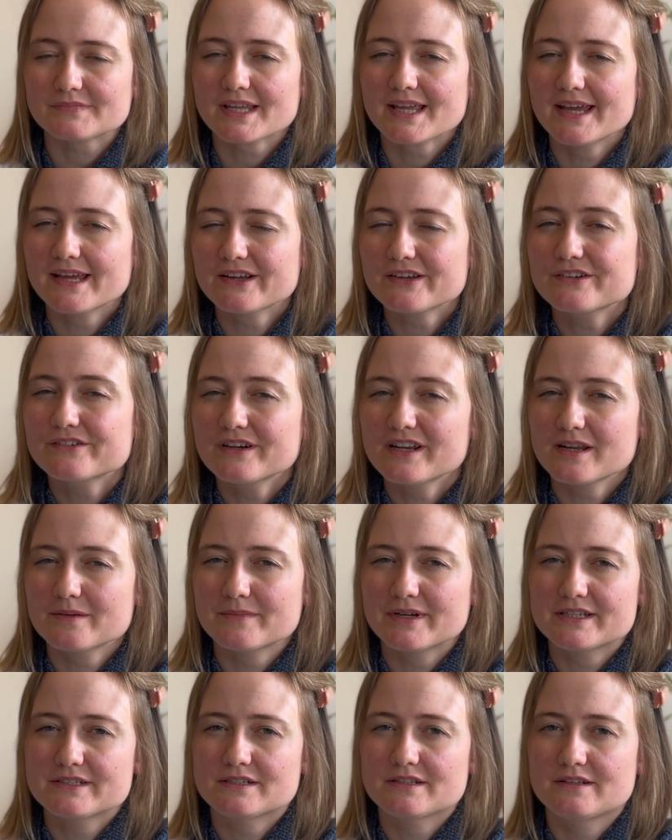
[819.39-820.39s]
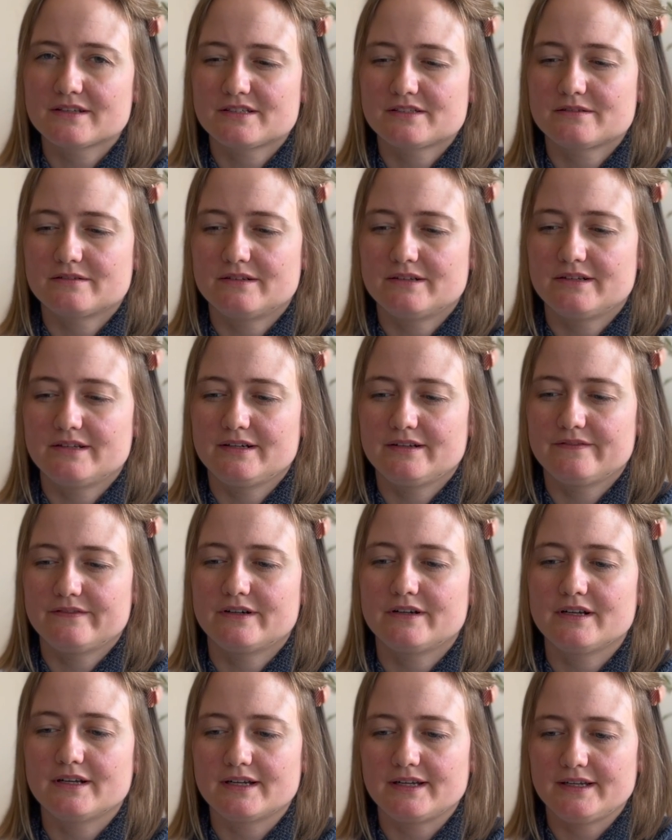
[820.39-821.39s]
I could really imagine this one in a
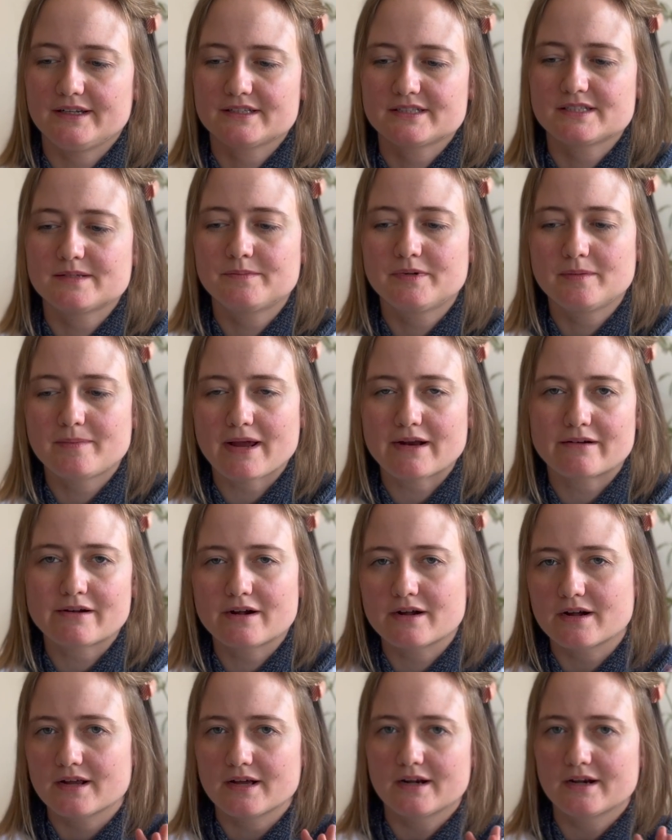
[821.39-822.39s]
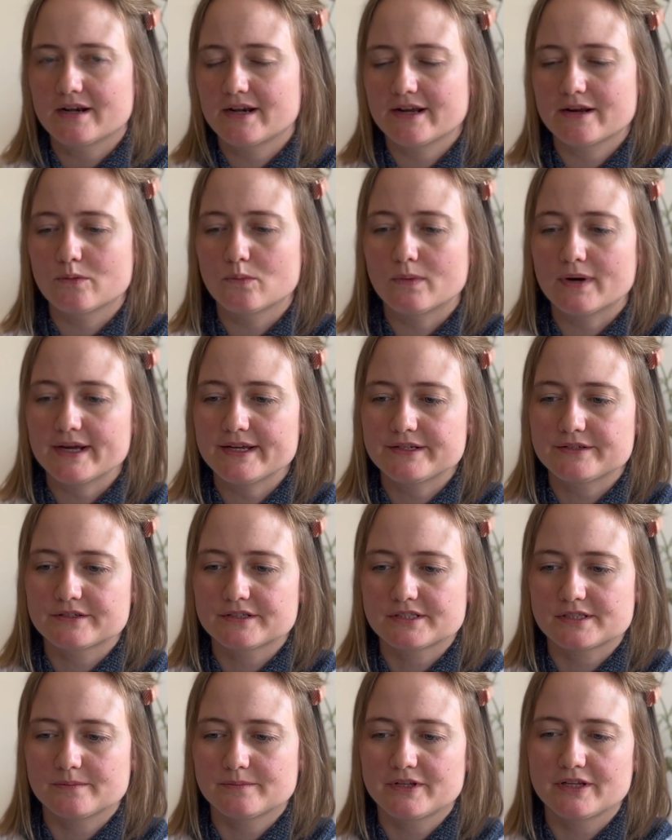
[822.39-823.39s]
very simple background color, like a white or
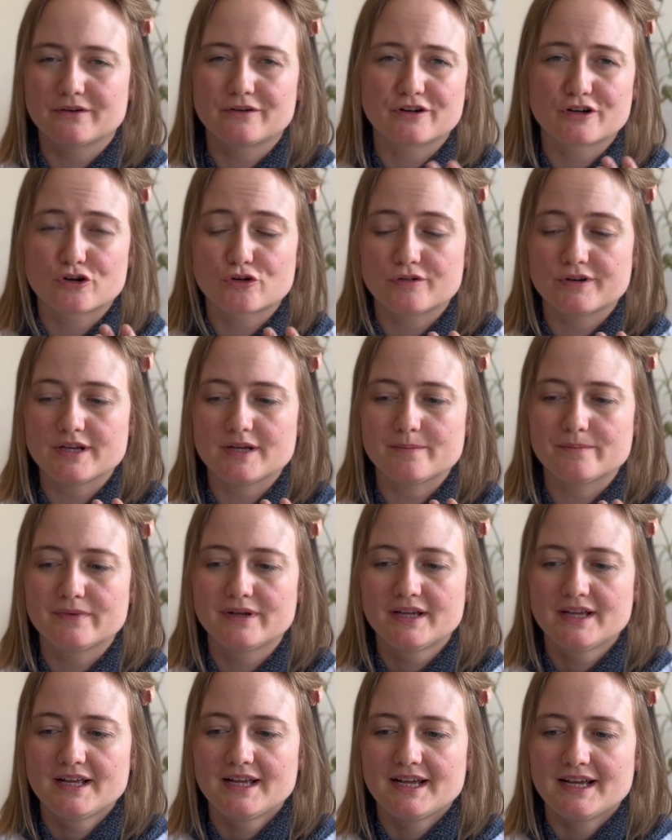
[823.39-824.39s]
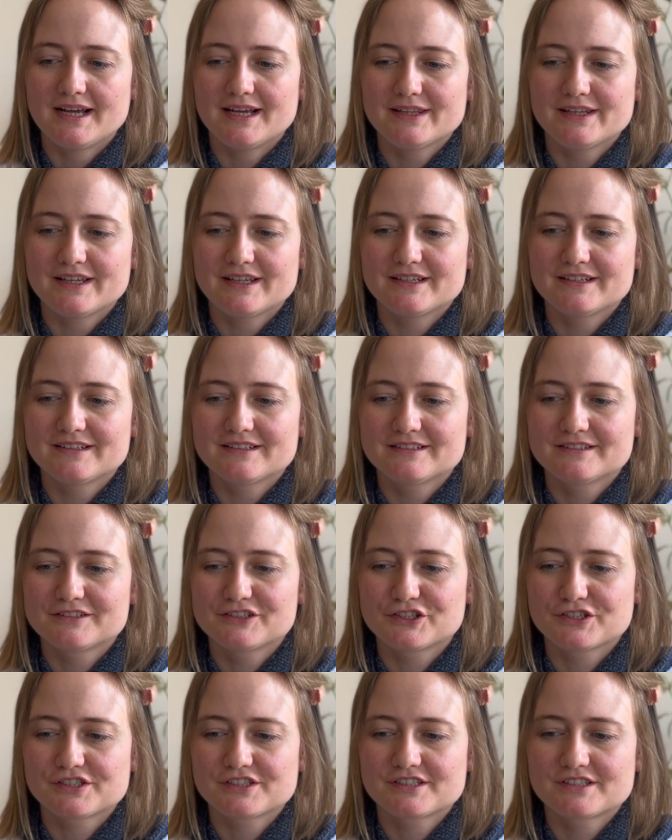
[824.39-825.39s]
something, or cream, and then
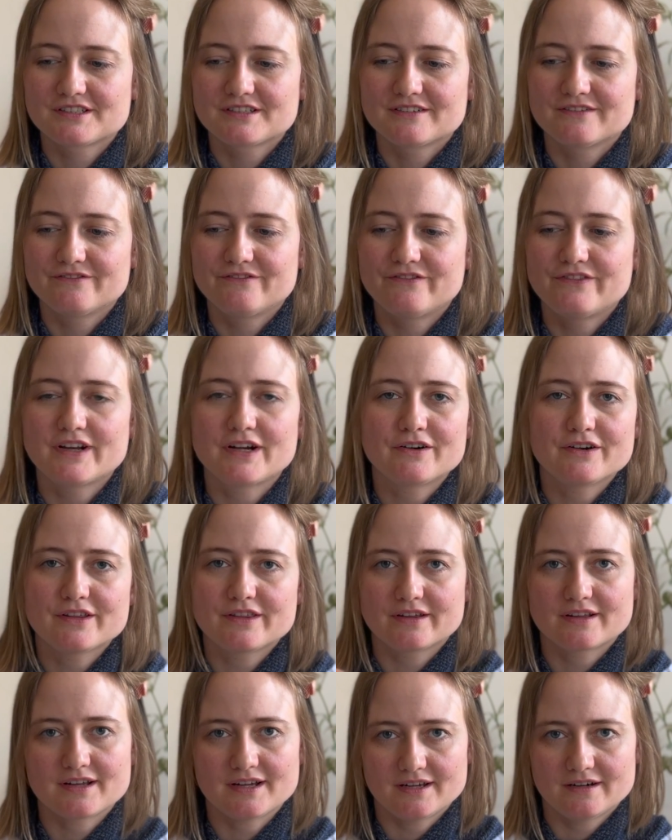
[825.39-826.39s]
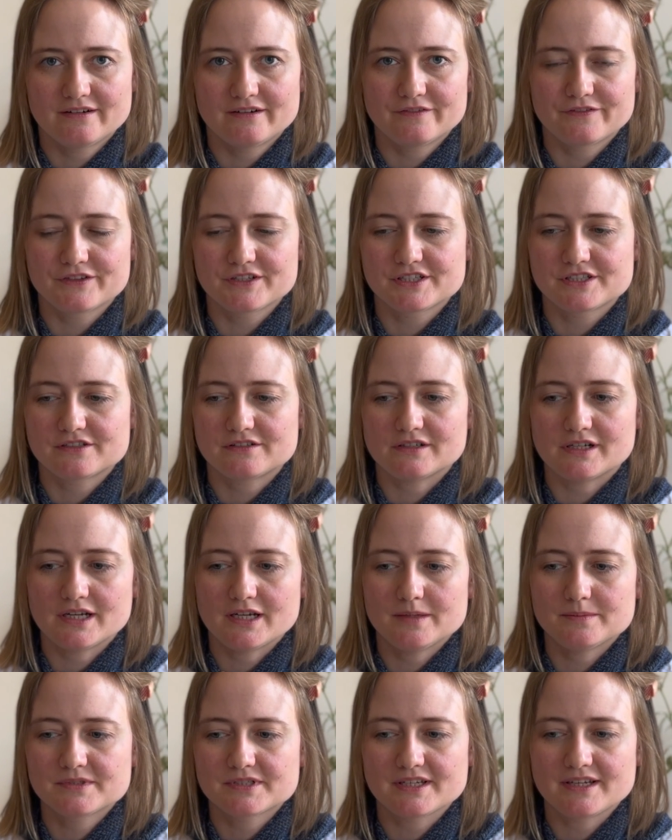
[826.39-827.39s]
just vary the color of the
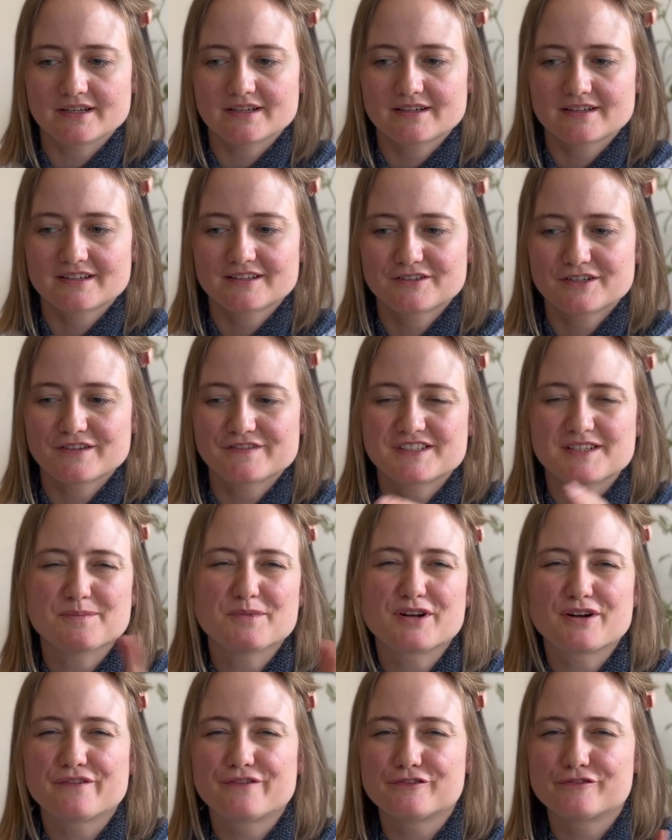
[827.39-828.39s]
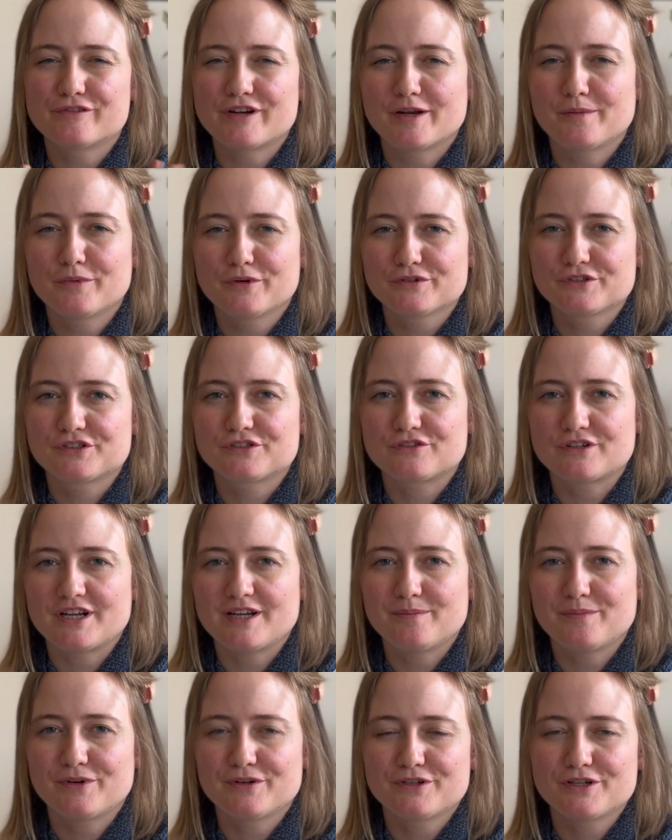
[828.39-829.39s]
stripes, like to have somewhat of a rainbow
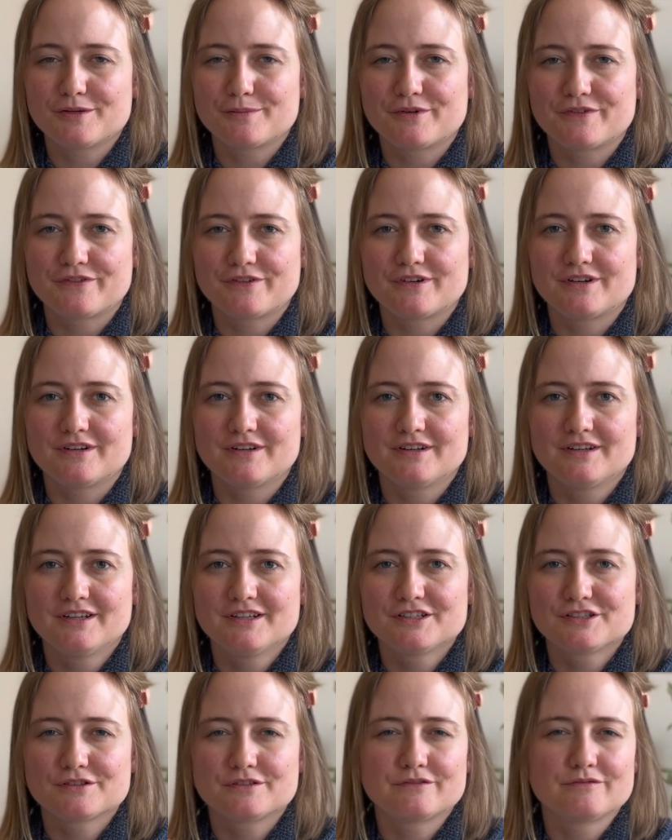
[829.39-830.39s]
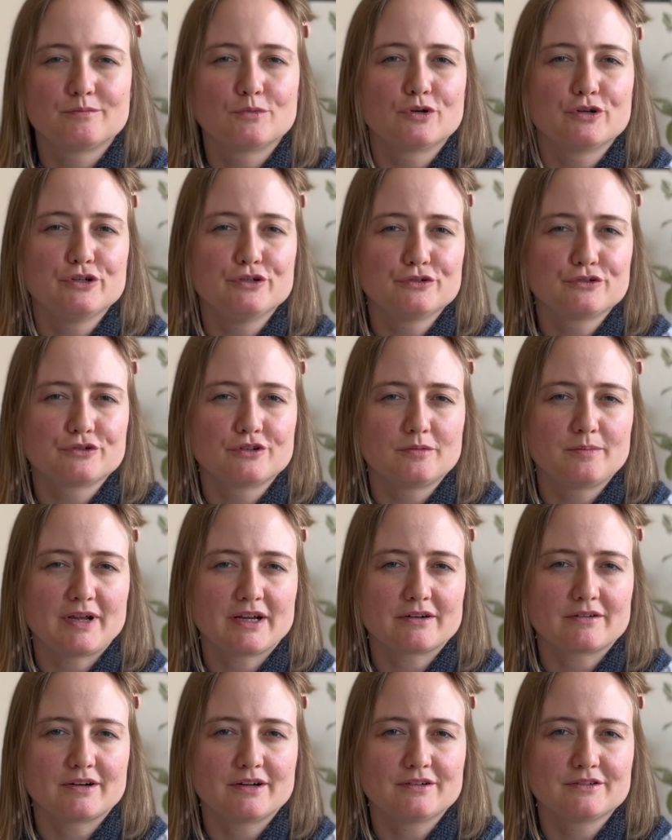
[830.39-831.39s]
stripe on top of a sort of more neutral
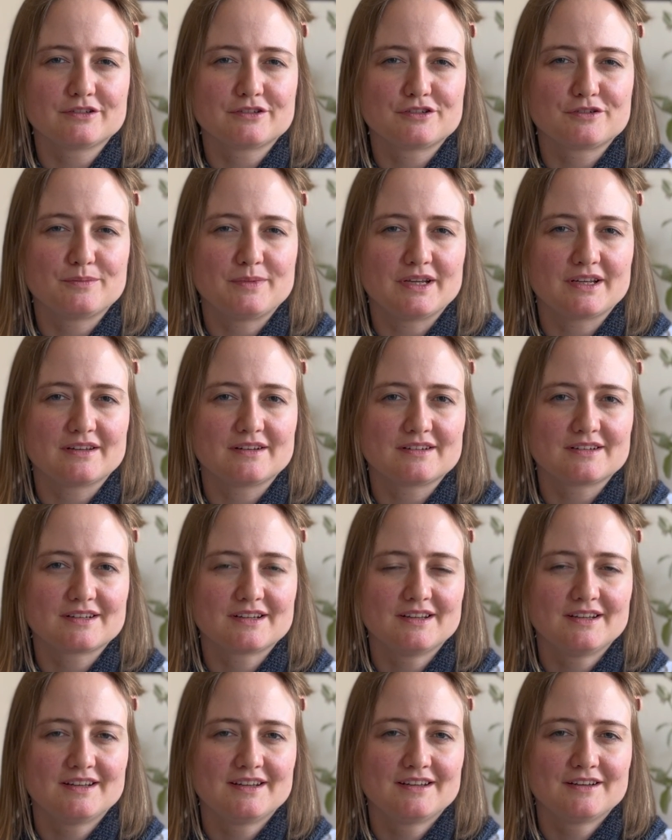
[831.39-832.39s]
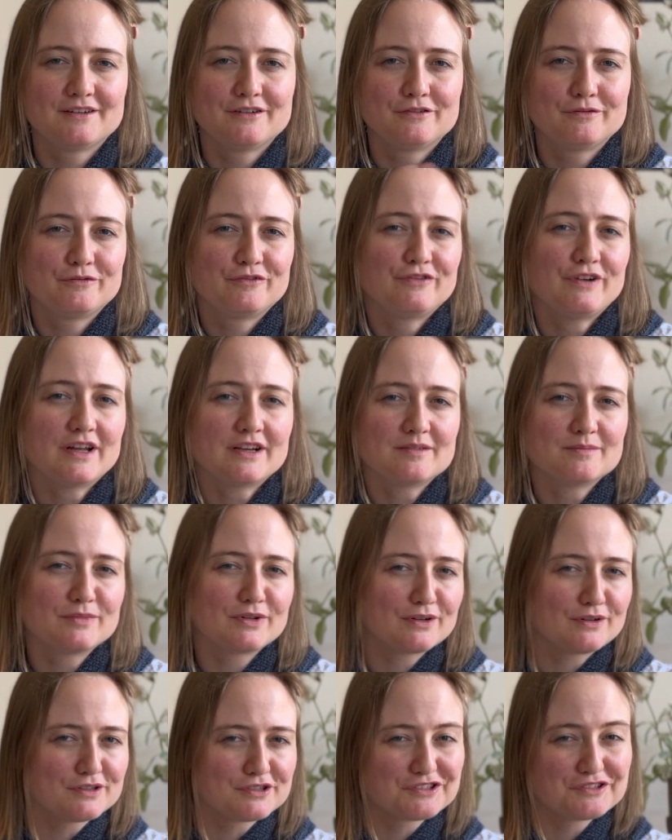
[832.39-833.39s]
background to make it fun but
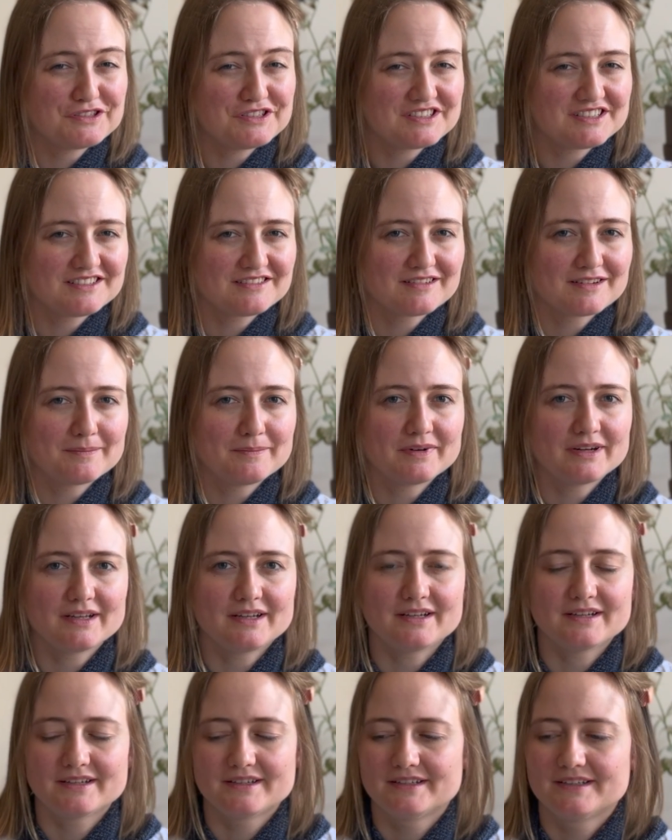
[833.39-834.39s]
also easy to combine.